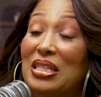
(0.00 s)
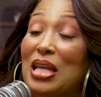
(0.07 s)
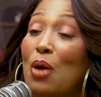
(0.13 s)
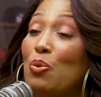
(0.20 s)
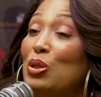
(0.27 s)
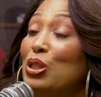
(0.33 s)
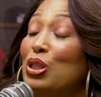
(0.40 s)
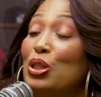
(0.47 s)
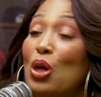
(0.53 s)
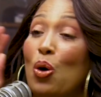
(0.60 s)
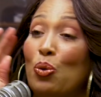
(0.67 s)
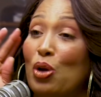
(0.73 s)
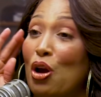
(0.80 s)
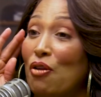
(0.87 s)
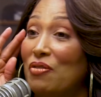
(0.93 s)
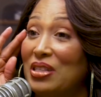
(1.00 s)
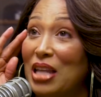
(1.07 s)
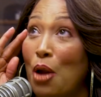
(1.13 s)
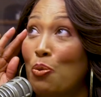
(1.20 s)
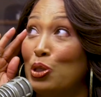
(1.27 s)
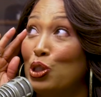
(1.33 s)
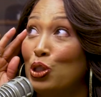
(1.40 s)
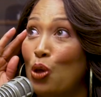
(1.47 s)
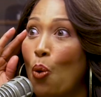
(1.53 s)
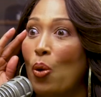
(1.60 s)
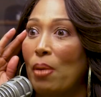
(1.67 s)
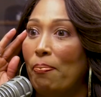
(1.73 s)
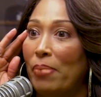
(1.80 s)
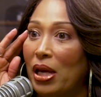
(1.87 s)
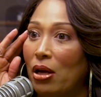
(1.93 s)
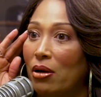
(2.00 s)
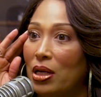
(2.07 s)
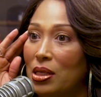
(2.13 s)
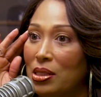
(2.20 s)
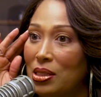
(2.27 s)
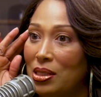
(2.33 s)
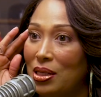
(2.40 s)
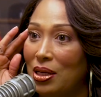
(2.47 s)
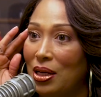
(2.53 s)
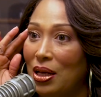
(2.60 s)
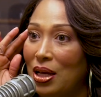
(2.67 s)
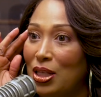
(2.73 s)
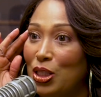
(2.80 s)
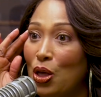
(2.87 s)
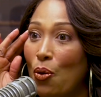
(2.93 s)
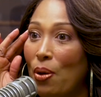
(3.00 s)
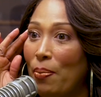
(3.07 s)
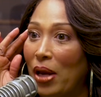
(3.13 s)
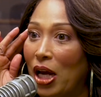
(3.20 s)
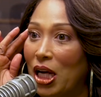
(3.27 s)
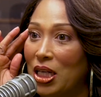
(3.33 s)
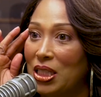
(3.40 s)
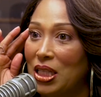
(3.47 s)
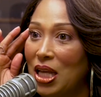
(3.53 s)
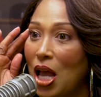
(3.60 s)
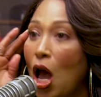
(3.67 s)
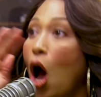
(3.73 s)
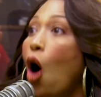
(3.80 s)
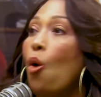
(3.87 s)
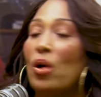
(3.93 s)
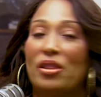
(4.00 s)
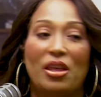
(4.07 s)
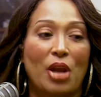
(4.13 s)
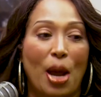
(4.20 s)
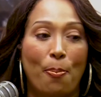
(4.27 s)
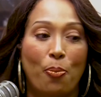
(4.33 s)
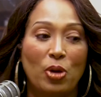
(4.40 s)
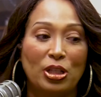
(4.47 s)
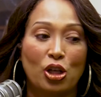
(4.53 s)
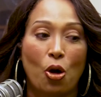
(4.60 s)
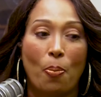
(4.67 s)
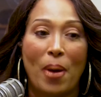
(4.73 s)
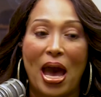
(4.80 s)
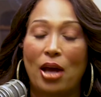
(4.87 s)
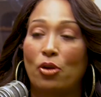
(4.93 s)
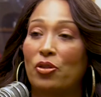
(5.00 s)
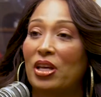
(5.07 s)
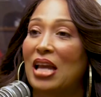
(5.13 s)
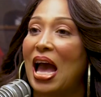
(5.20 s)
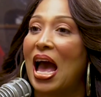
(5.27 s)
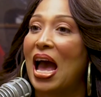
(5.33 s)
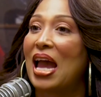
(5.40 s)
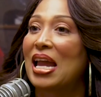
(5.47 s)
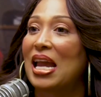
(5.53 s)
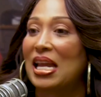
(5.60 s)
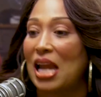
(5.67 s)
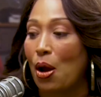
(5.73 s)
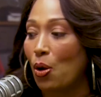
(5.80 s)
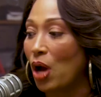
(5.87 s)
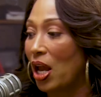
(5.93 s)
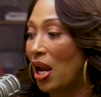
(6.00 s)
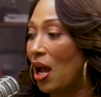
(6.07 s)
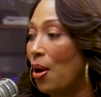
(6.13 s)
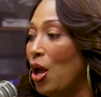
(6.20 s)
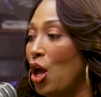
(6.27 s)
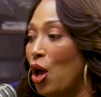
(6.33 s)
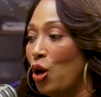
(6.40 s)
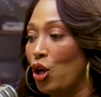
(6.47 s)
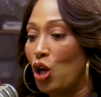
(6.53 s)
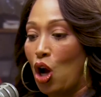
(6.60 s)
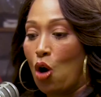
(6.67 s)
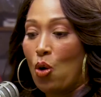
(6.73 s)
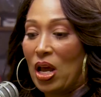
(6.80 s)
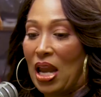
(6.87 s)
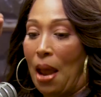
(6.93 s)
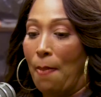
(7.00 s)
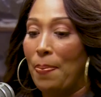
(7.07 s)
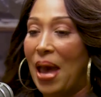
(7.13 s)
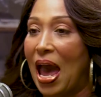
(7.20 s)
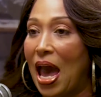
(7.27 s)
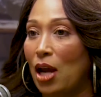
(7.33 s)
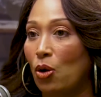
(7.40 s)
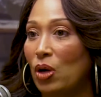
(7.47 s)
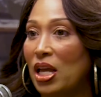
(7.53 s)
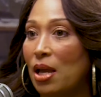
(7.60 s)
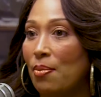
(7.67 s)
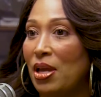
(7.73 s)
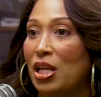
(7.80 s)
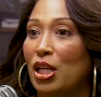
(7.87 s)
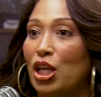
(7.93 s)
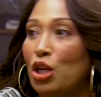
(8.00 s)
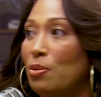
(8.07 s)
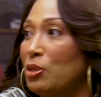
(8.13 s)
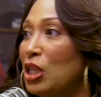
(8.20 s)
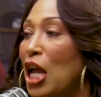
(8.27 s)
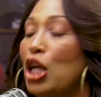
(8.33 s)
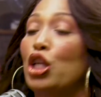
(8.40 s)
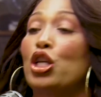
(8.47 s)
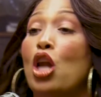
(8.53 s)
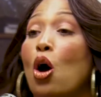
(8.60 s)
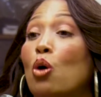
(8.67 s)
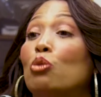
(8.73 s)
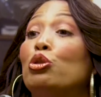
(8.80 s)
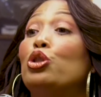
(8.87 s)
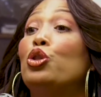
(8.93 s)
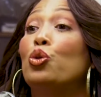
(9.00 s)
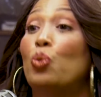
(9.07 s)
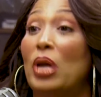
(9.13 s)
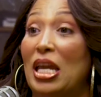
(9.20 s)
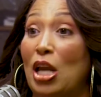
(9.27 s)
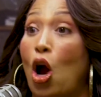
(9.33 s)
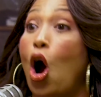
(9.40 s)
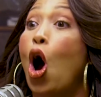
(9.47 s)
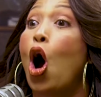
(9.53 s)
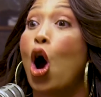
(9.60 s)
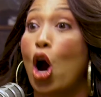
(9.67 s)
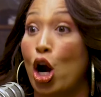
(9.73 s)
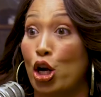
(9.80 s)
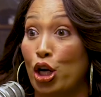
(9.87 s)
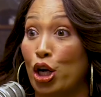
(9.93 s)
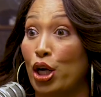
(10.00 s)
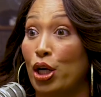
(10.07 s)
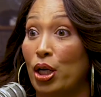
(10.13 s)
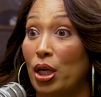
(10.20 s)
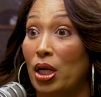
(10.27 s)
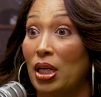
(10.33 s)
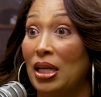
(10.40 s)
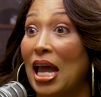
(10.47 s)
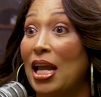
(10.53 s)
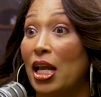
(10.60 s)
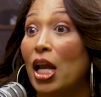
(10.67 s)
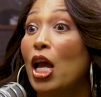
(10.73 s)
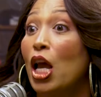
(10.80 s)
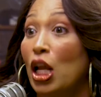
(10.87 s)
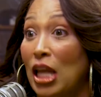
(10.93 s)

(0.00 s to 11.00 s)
because I was so nervous and I was so embarrassed. So embarrassed. Oh, and then I went to go paddle the guy, and I go and I paddle him, and he was like, no, do it harder. Like